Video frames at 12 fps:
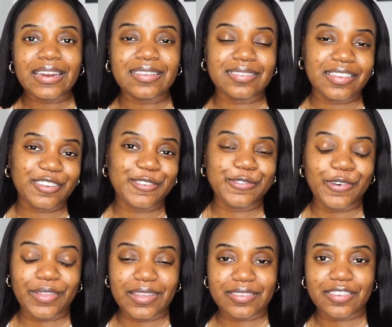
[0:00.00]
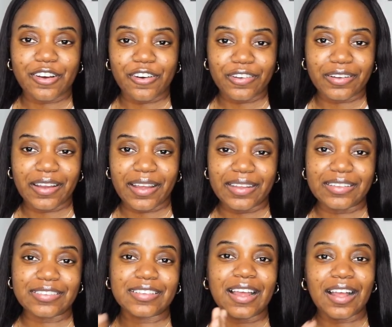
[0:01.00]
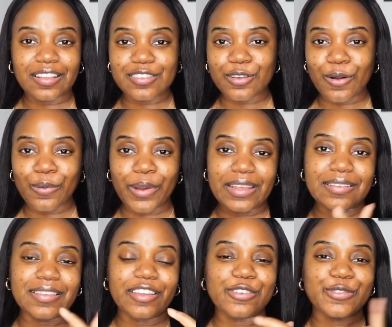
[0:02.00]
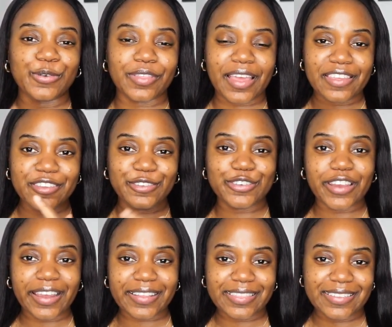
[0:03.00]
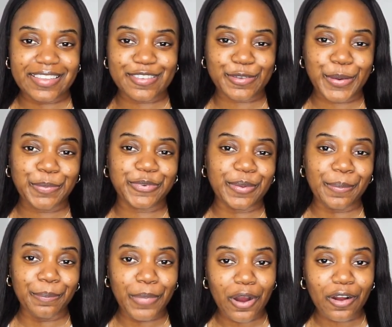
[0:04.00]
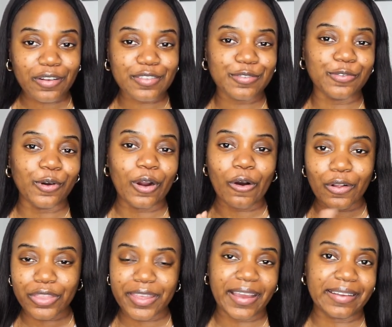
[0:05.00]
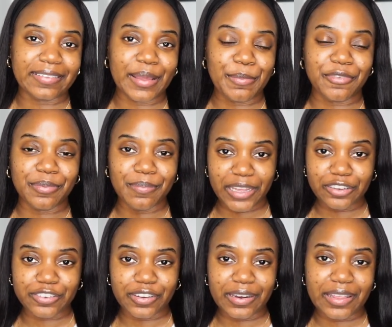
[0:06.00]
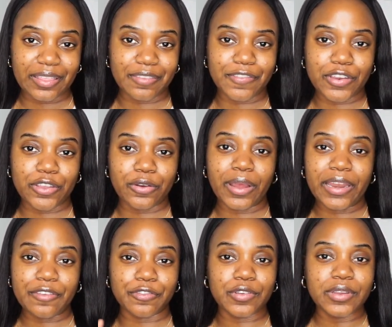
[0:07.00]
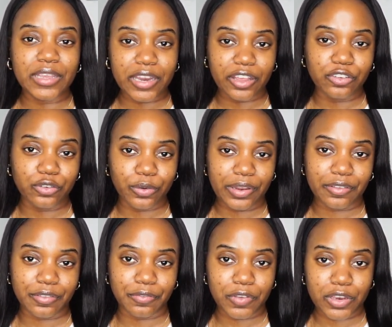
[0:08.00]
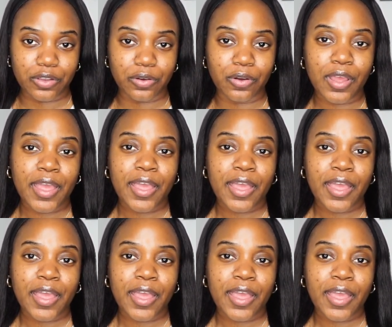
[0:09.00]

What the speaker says: is it for this haul, guys. As always, ensure that you check the description box for all the items mentioned in the video, and if you did enjoy this video,